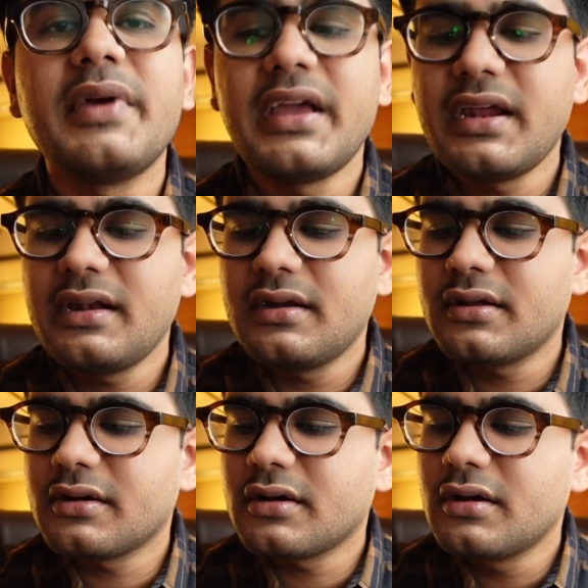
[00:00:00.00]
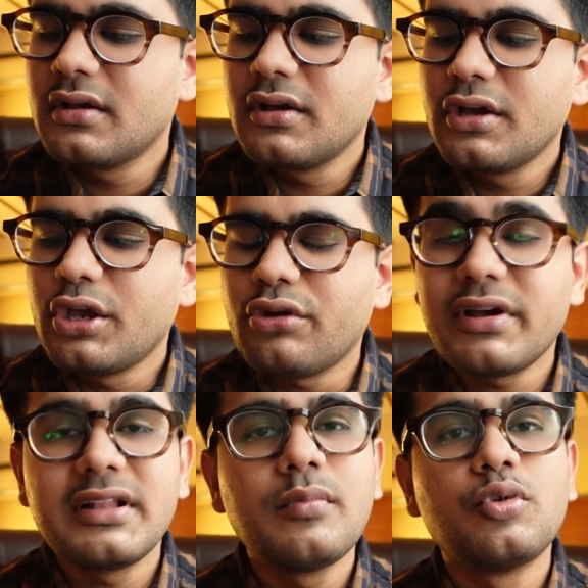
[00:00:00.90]
and
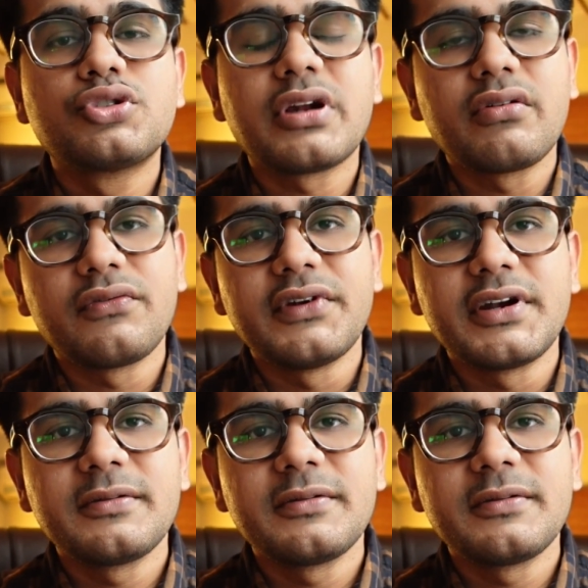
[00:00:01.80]
get the most out of it.